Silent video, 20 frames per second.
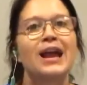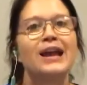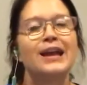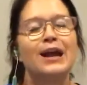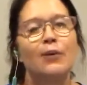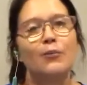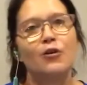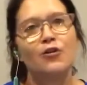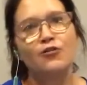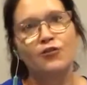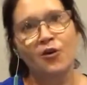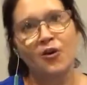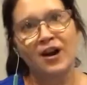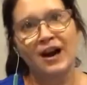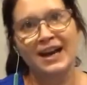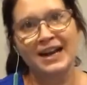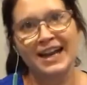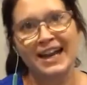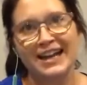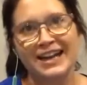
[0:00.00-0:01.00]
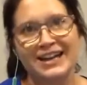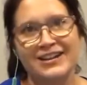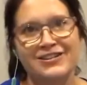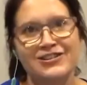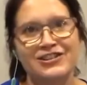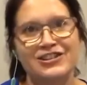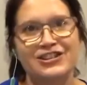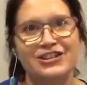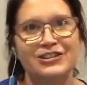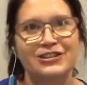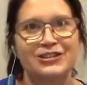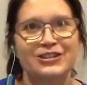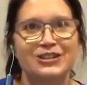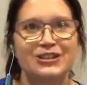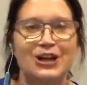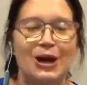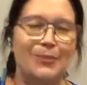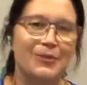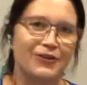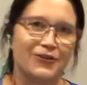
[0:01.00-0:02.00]
Now, before I get into the
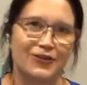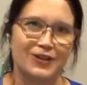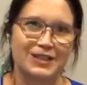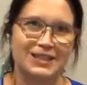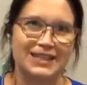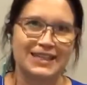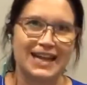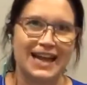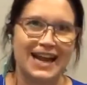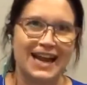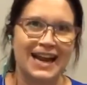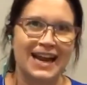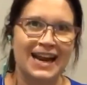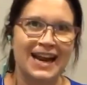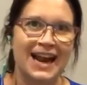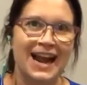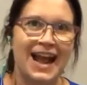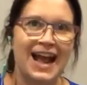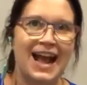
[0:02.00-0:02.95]
topic for today,